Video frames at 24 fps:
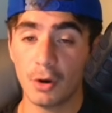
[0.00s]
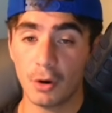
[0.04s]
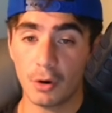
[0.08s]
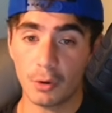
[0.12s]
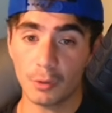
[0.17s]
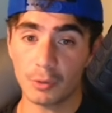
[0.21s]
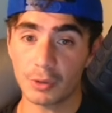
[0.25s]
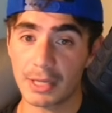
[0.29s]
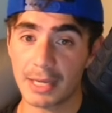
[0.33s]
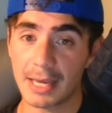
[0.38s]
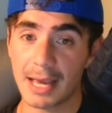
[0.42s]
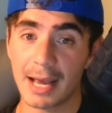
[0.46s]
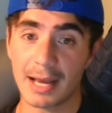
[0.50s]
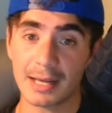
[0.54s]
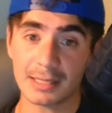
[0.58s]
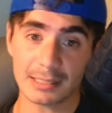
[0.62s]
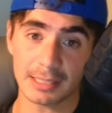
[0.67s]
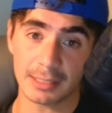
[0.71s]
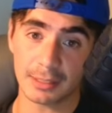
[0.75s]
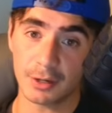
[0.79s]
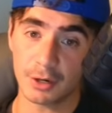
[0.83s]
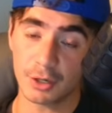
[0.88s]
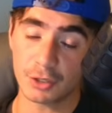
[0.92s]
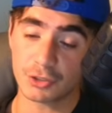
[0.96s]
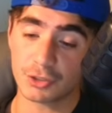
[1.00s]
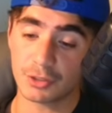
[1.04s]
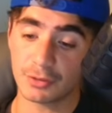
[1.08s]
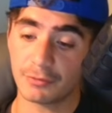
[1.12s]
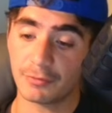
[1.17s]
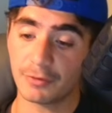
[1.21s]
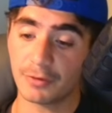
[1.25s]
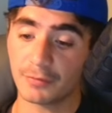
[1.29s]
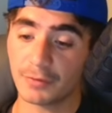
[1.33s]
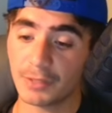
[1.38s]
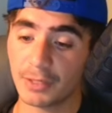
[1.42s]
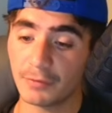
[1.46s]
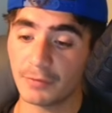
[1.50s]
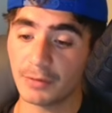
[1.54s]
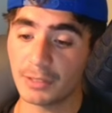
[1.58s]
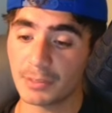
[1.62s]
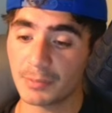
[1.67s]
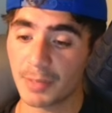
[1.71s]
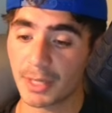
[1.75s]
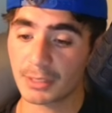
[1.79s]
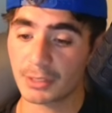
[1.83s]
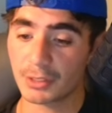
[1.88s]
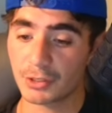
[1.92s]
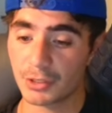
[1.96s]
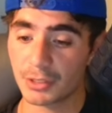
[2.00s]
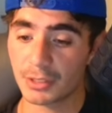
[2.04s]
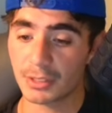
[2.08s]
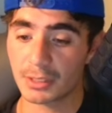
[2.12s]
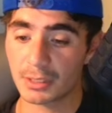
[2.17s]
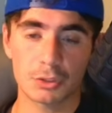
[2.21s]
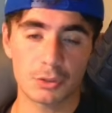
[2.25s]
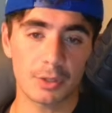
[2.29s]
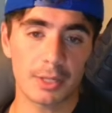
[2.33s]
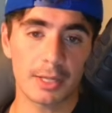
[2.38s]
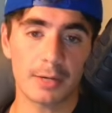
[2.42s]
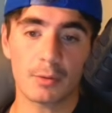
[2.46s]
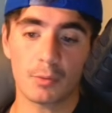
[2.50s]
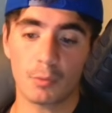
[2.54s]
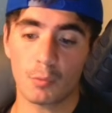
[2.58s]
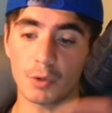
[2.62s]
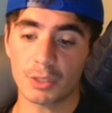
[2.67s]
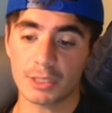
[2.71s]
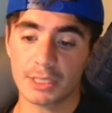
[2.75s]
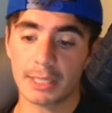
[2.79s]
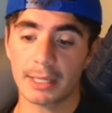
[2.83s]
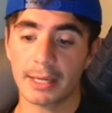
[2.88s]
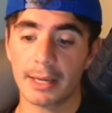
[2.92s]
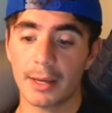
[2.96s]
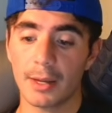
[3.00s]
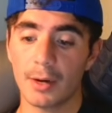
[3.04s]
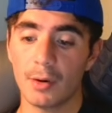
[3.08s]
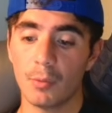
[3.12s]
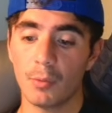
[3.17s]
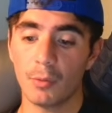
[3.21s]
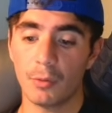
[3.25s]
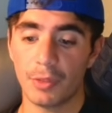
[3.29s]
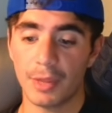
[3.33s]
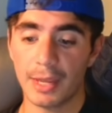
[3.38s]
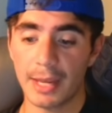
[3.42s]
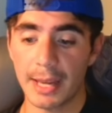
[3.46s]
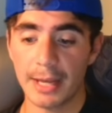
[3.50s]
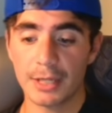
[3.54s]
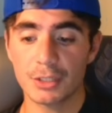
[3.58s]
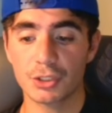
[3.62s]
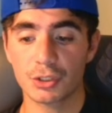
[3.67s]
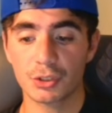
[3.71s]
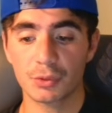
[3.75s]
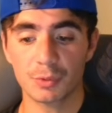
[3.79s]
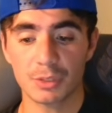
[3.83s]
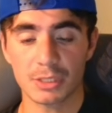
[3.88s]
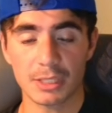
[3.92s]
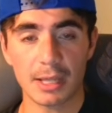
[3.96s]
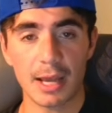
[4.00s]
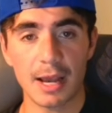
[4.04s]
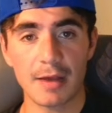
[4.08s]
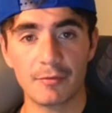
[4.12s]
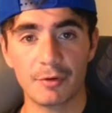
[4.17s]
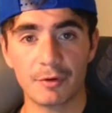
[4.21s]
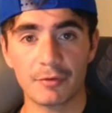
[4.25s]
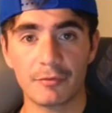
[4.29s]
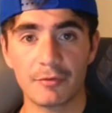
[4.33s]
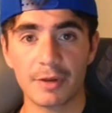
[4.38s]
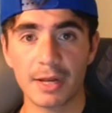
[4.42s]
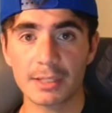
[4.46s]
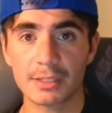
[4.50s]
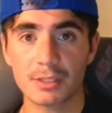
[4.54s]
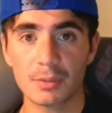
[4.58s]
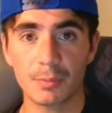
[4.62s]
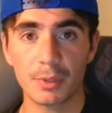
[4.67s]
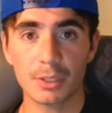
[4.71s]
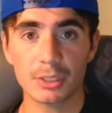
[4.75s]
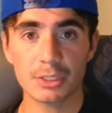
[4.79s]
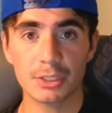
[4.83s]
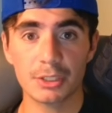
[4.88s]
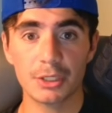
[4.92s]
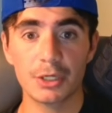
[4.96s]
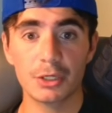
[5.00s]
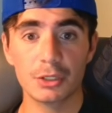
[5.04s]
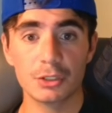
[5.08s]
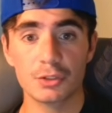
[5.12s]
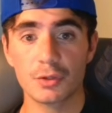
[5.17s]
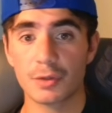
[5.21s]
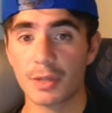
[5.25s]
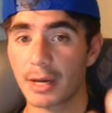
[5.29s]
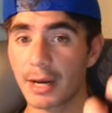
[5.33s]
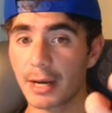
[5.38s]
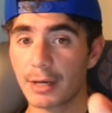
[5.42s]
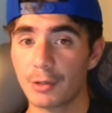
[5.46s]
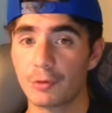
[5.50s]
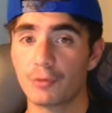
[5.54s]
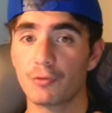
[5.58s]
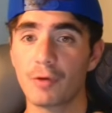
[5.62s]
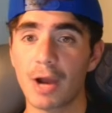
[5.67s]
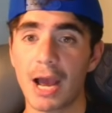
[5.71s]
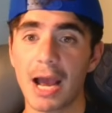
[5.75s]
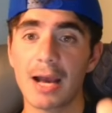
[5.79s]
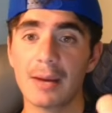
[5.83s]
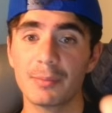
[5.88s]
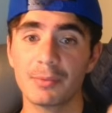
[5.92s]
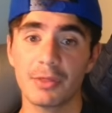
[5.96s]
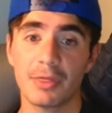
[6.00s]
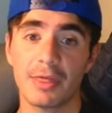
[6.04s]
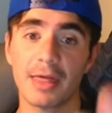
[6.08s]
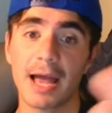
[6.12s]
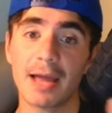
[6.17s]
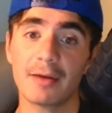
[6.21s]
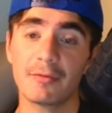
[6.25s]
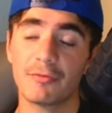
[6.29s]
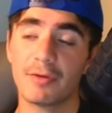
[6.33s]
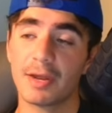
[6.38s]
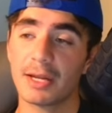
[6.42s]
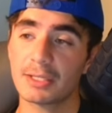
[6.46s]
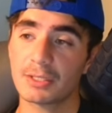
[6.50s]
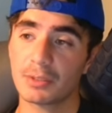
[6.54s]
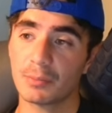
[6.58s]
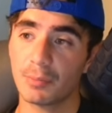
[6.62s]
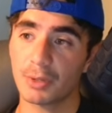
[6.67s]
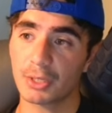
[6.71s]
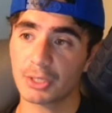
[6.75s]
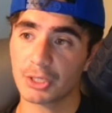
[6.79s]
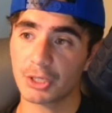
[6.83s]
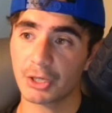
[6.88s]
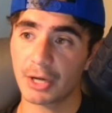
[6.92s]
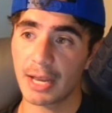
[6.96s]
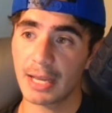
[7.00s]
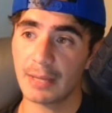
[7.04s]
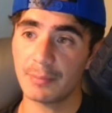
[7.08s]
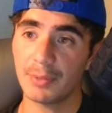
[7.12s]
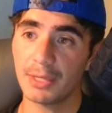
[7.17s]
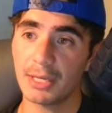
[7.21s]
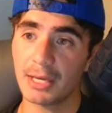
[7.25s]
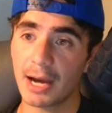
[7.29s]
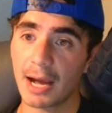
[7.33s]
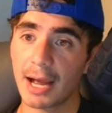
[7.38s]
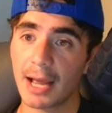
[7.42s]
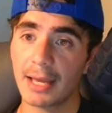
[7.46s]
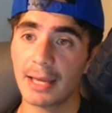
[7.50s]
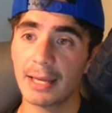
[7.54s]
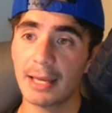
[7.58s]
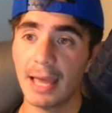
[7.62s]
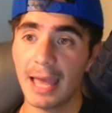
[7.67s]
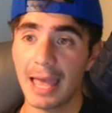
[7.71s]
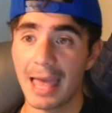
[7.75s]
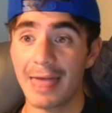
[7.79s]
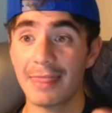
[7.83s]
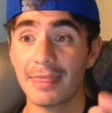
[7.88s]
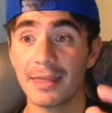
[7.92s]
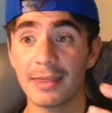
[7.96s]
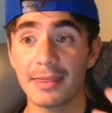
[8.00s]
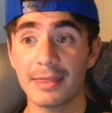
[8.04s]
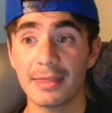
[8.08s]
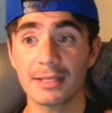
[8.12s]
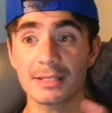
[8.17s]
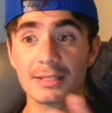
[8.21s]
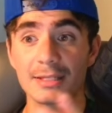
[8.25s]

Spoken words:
only has like 150 of these messages. So then once again, the agent was live on phantombuster. So then I grabbed that phantombuster API. And then this